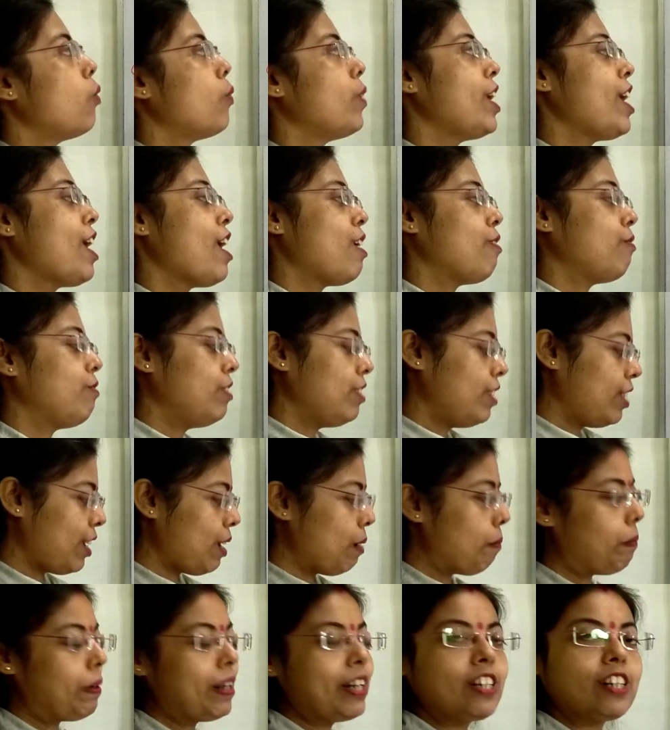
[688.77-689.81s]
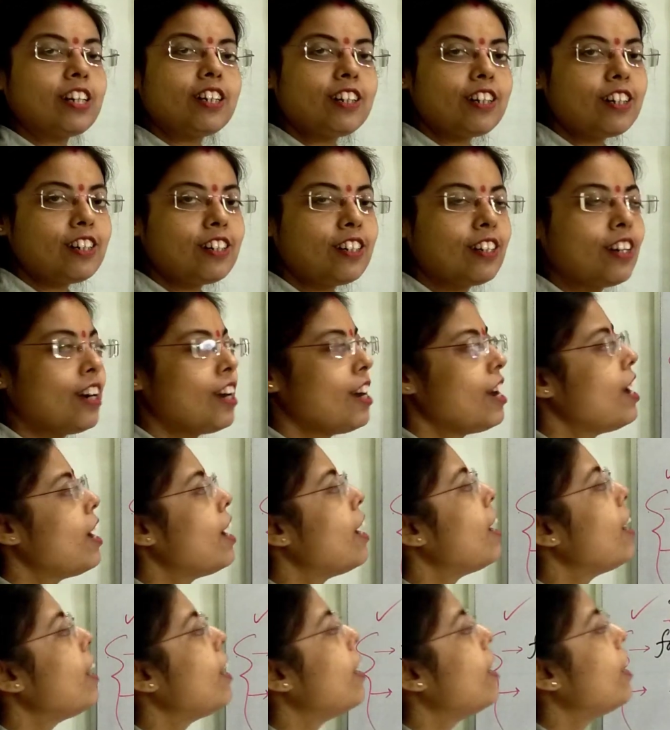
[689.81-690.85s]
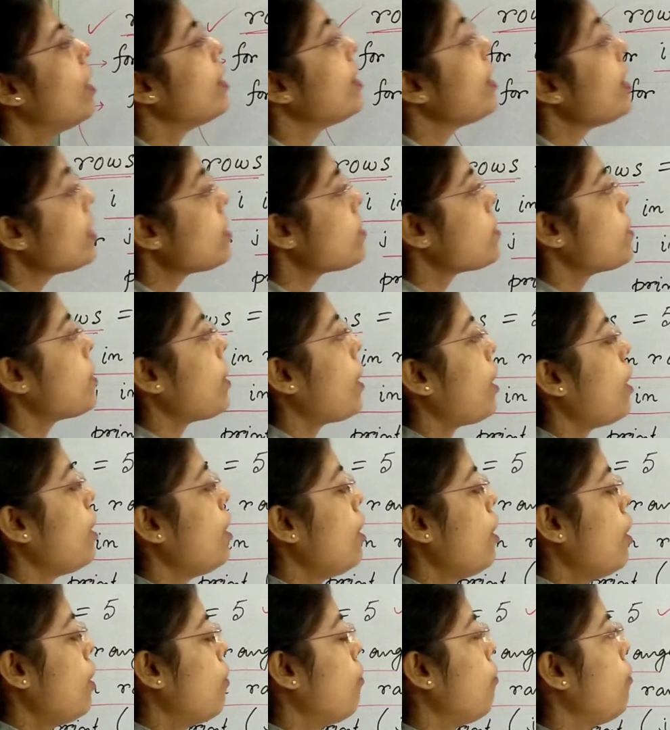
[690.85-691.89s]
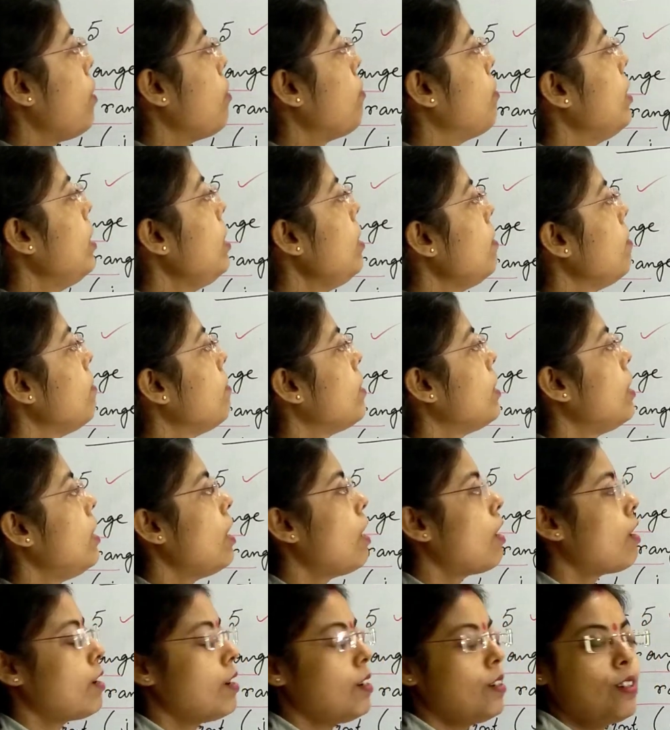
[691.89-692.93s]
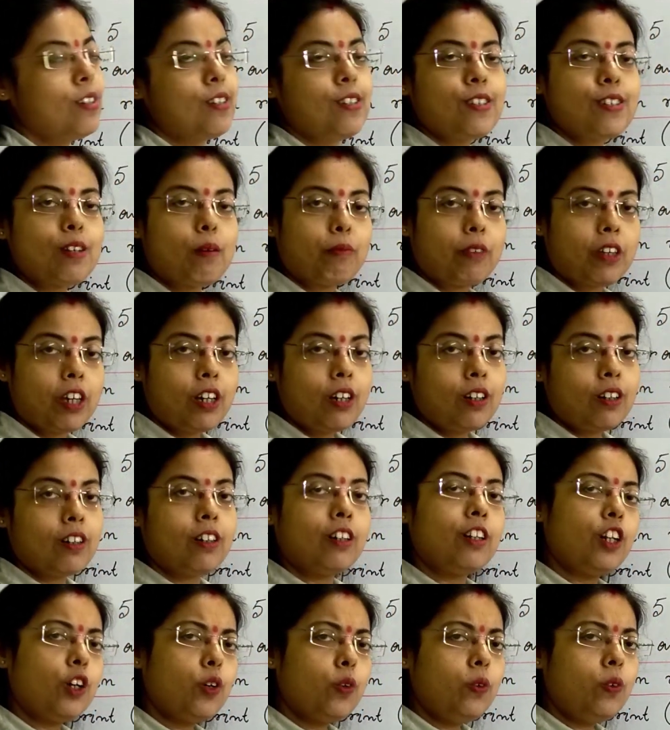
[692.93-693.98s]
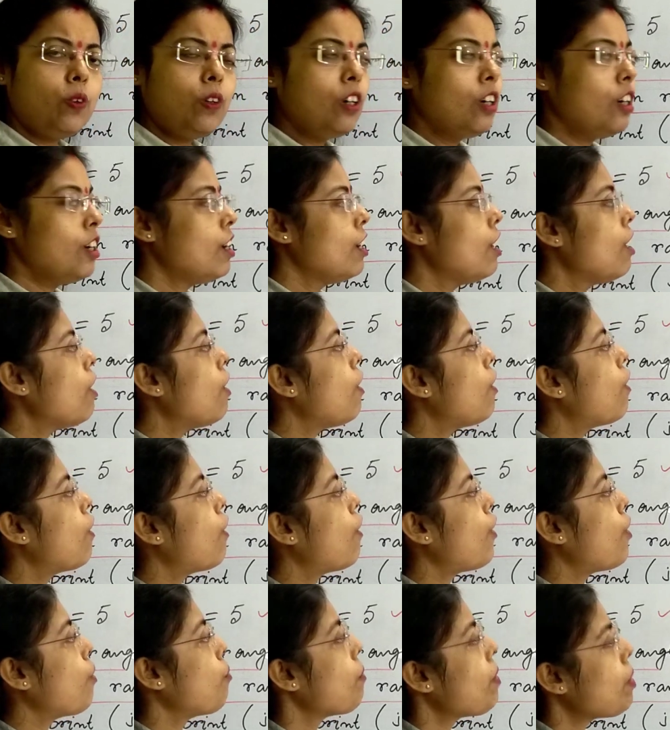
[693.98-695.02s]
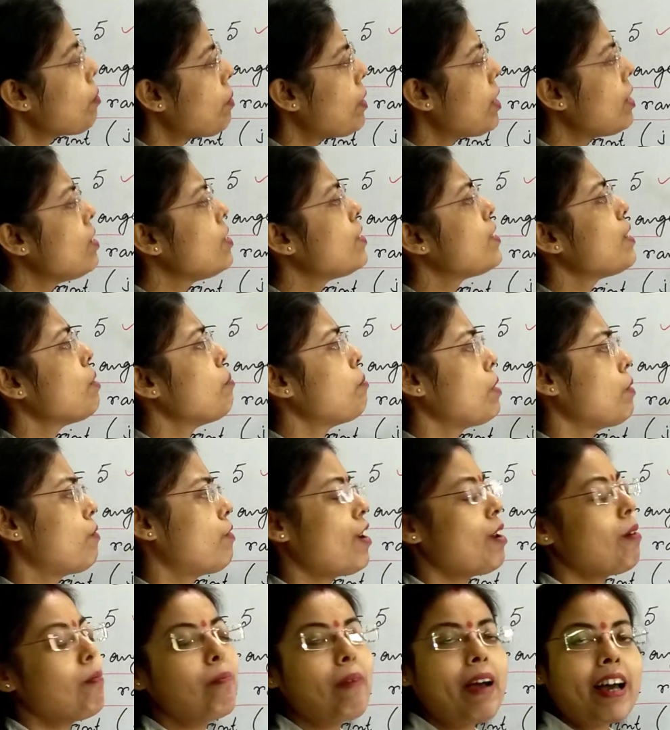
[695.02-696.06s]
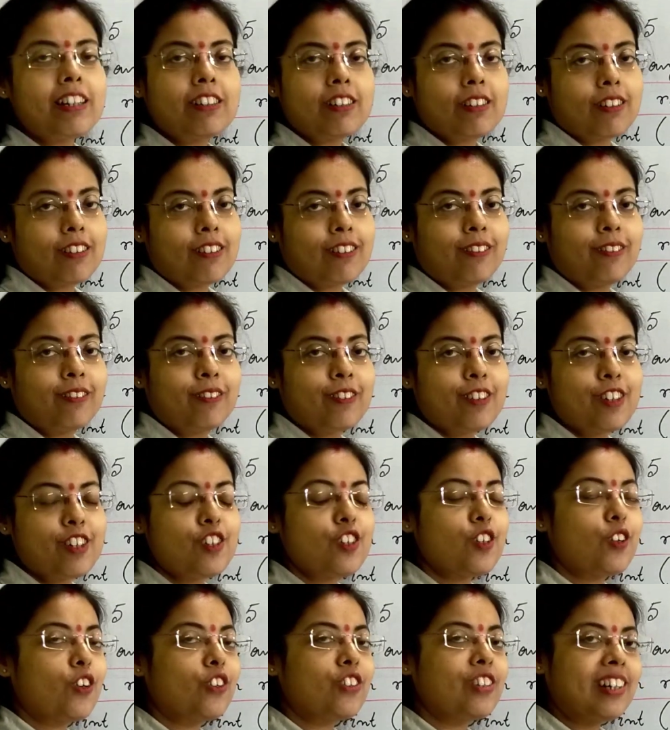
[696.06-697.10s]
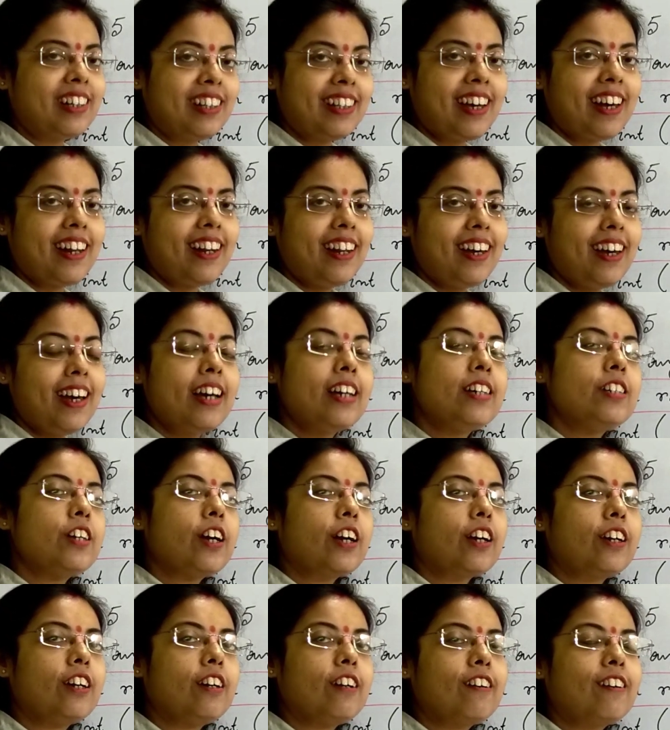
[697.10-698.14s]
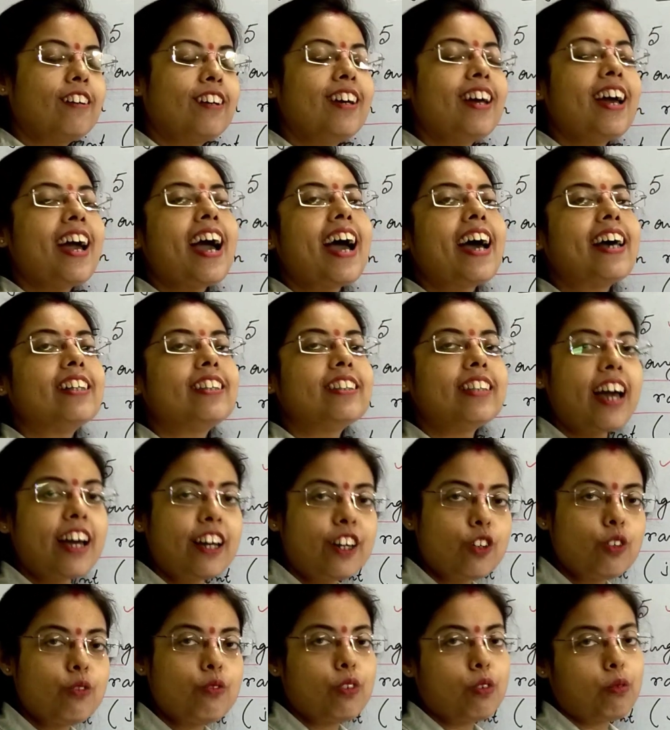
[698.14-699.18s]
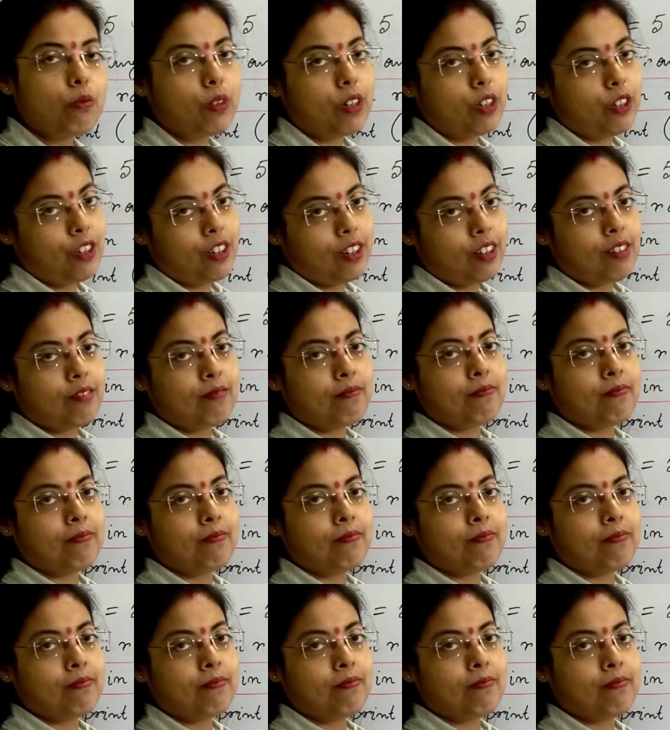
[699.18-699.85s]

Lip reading: we have completed it. Next day, we will learn something new or maybe some different pattern. So till then, take care and thank you for watching.